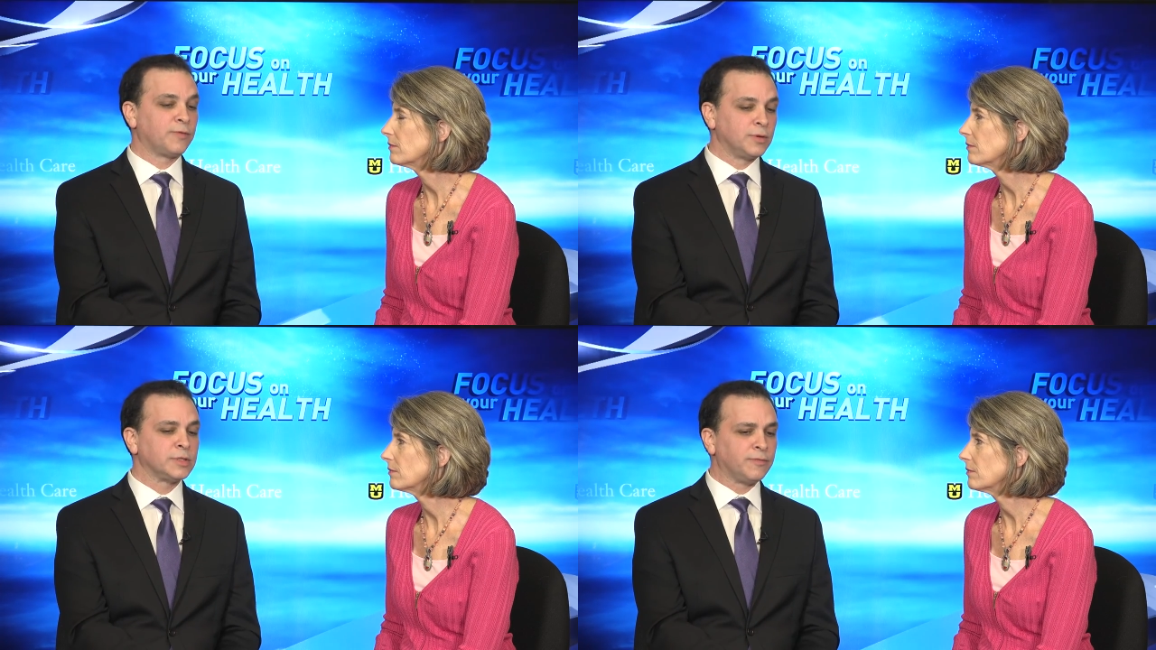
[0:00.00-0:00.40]

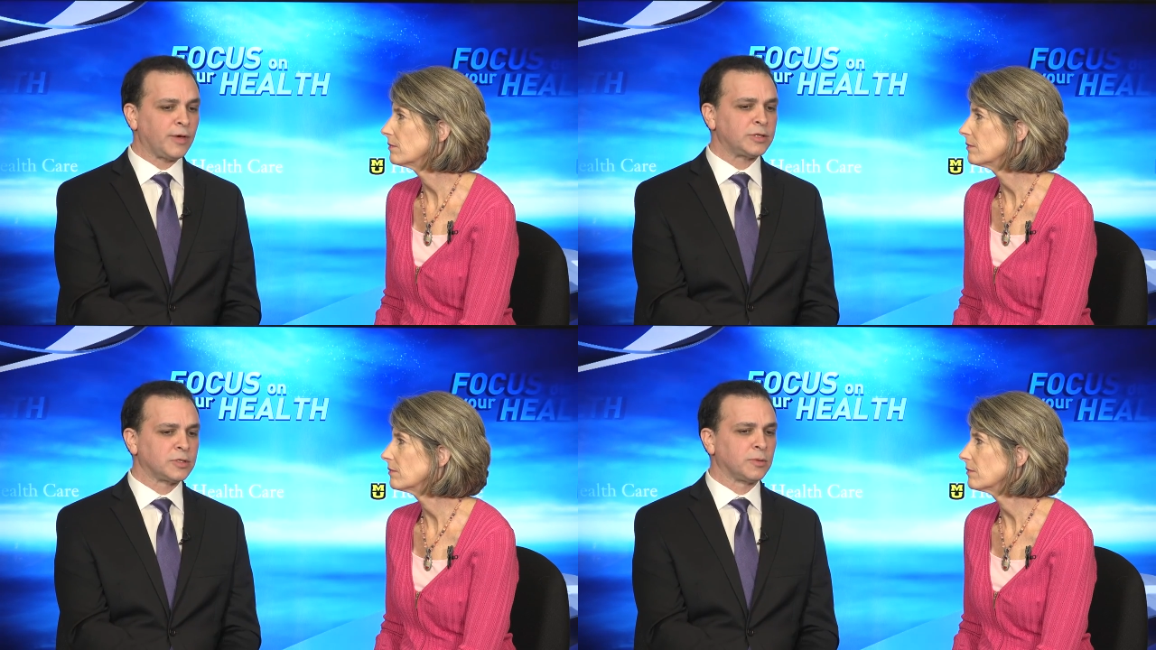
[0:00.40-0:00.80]
Speaker 1: fruits and
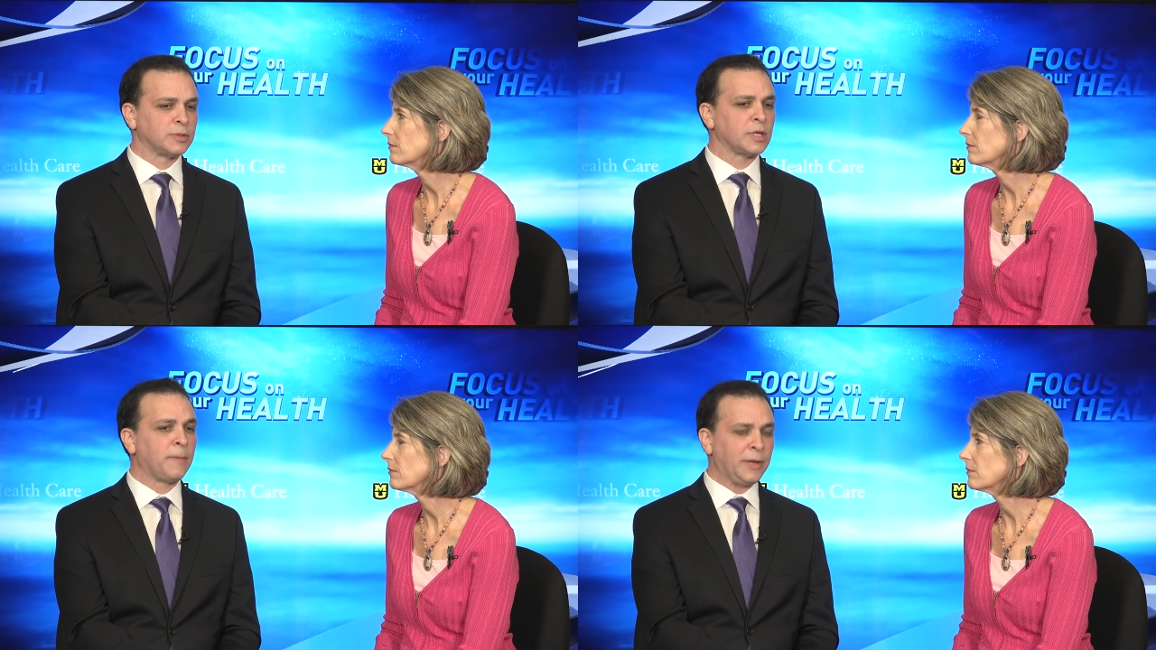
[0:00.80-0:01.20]

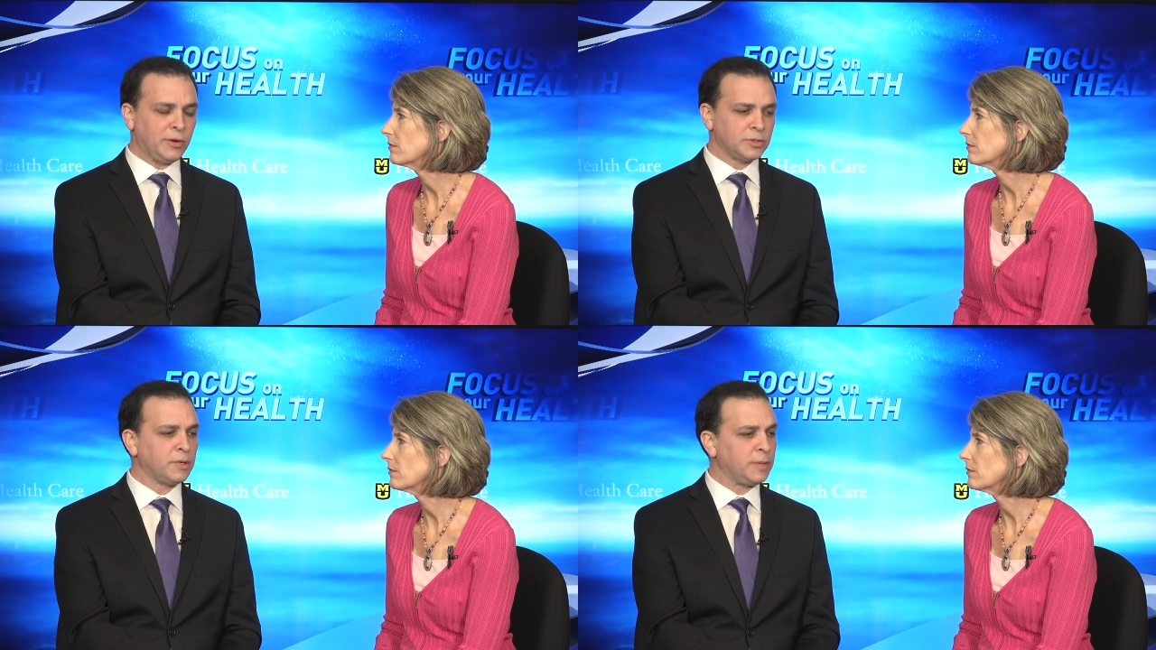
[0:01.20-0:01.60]
vegetables
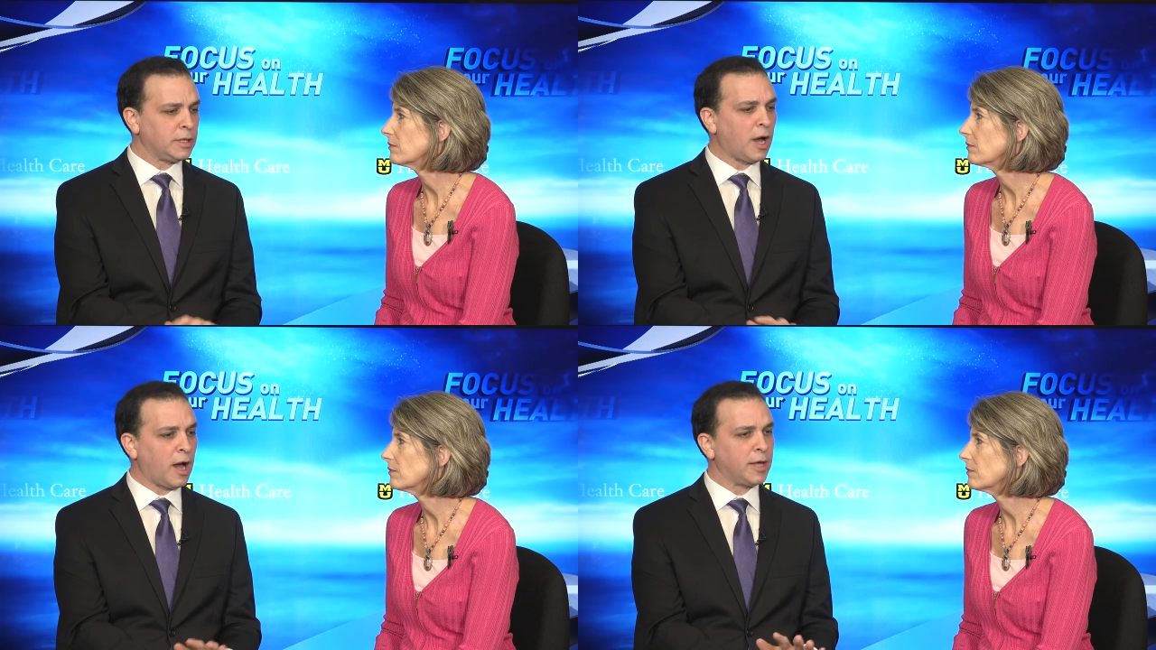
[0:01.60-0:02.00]
appear to be
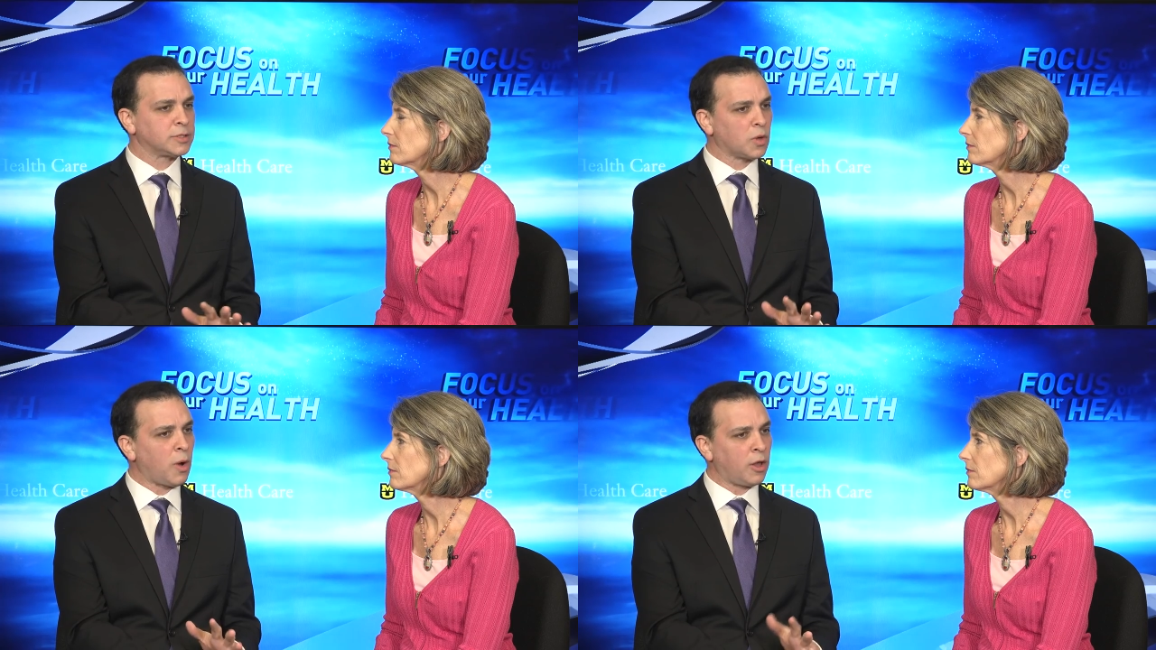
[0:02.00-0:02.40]
the
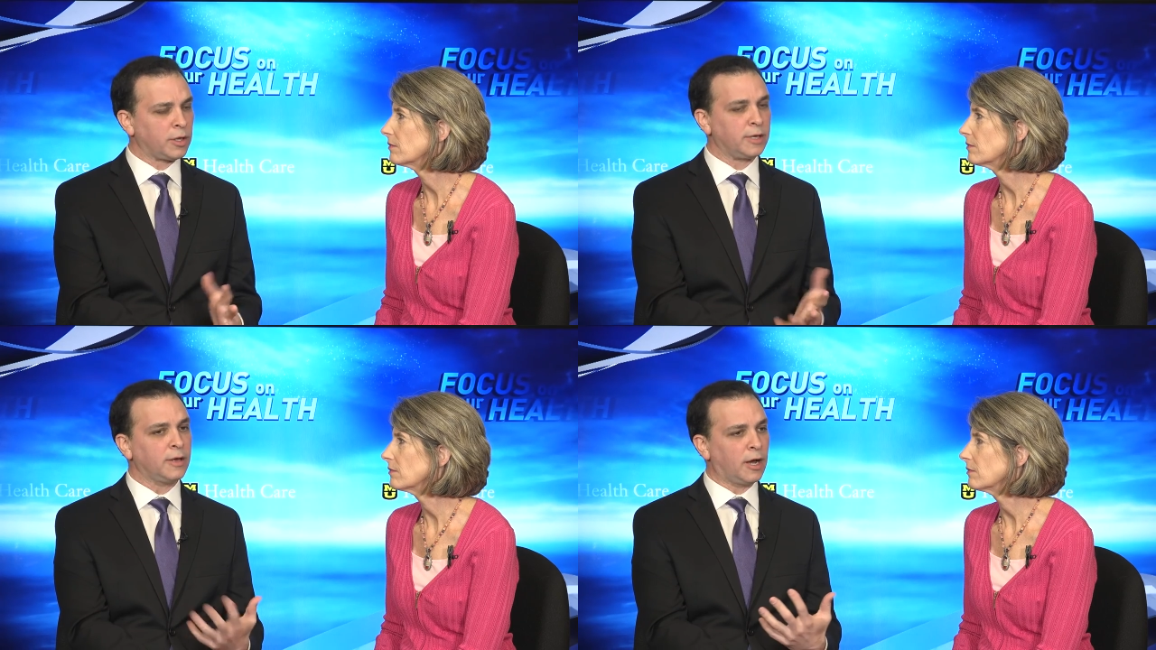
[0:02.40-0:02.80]
highest
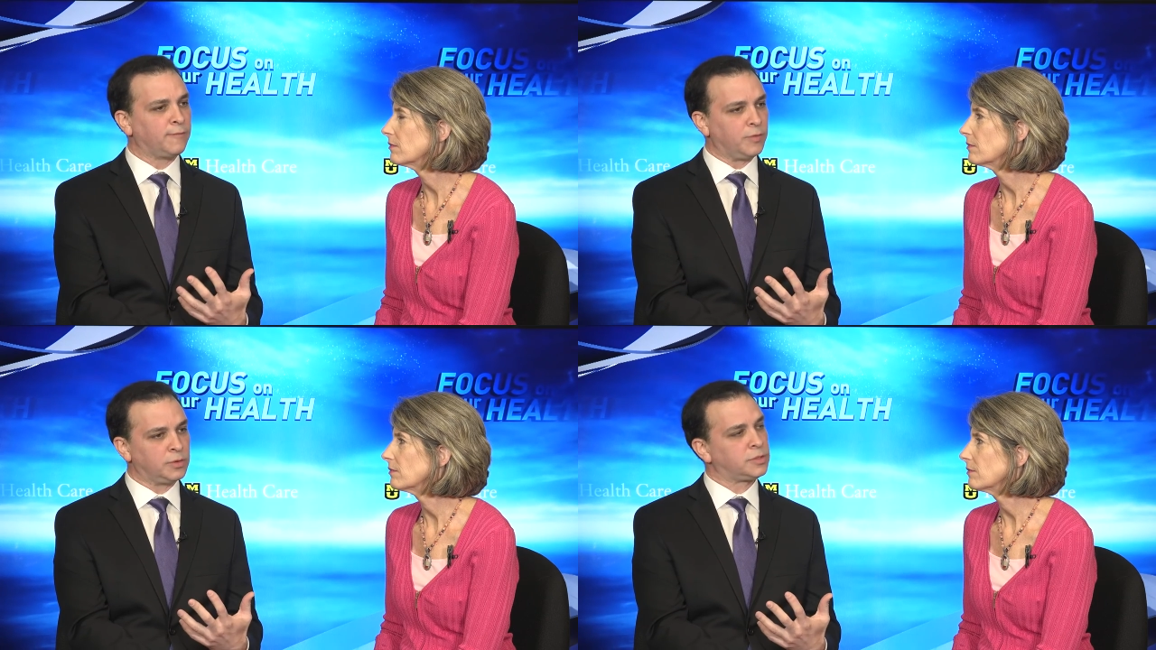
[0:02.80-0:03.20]
quality
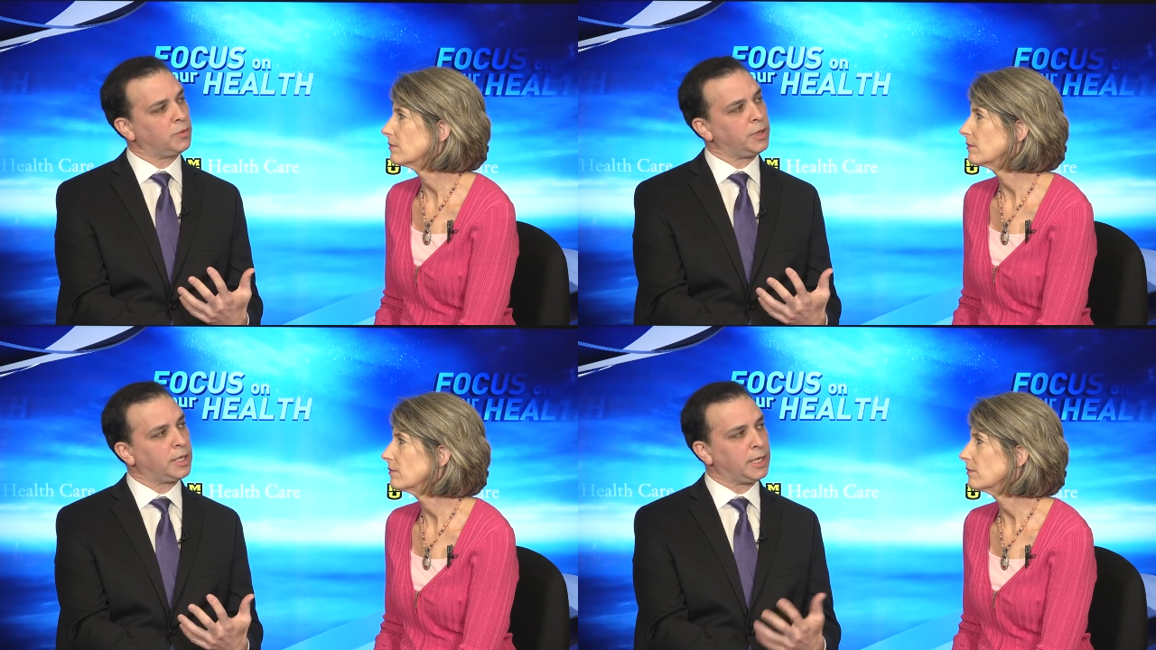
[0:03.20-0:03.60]
foods that
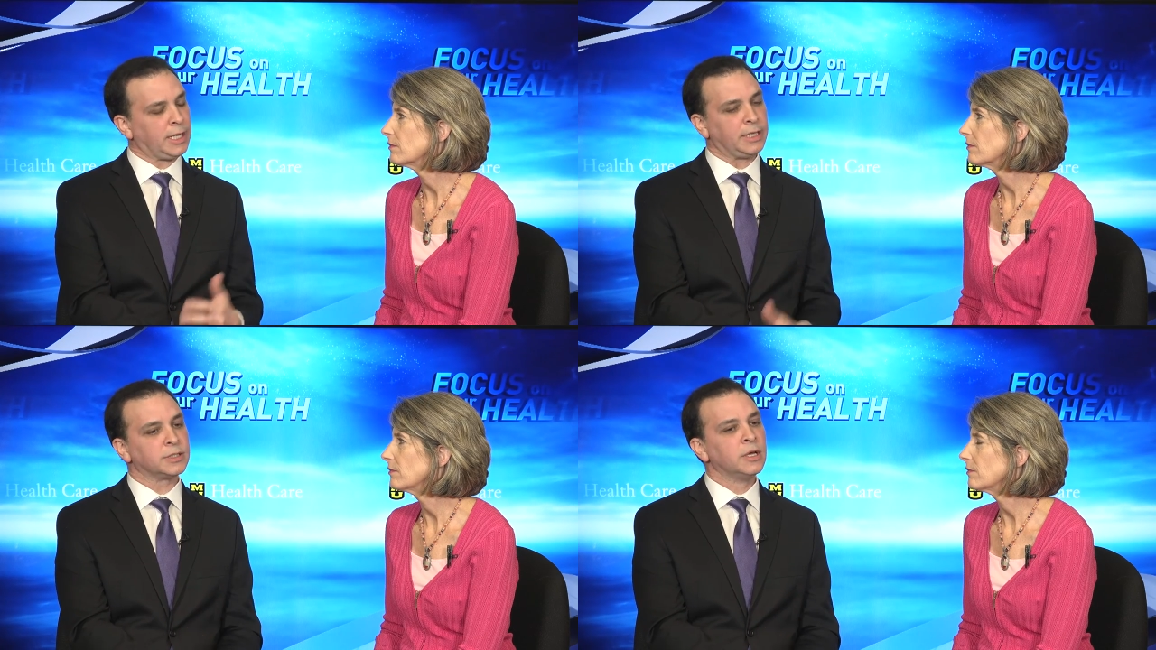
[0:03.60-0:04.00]
we can
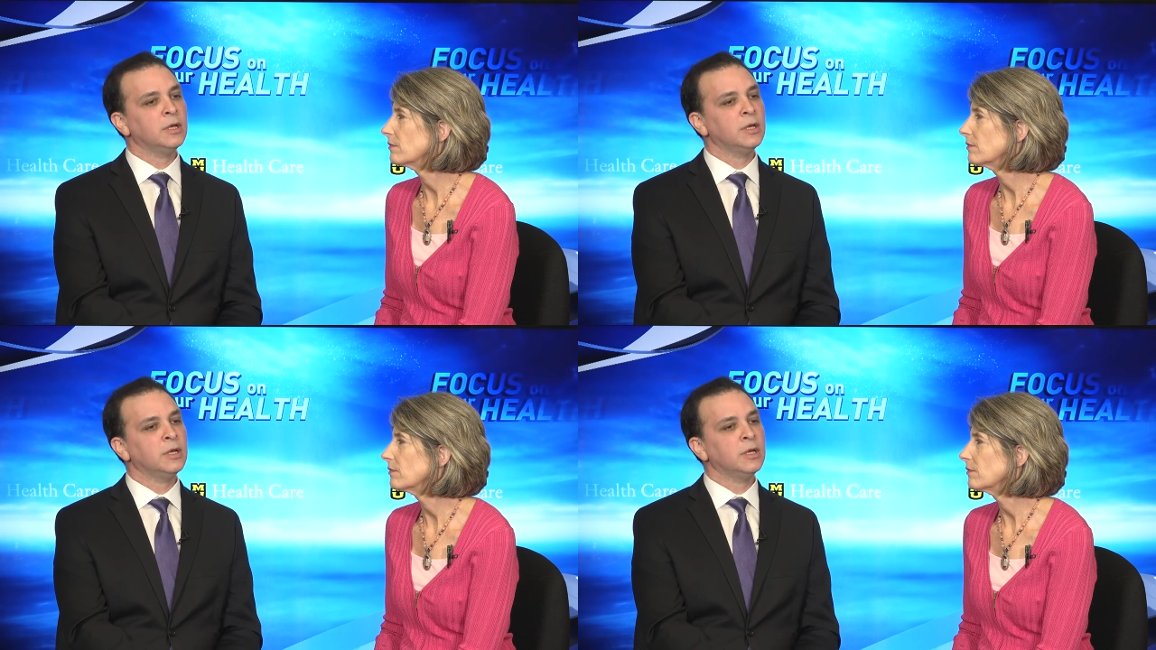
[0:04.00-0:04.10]
eat.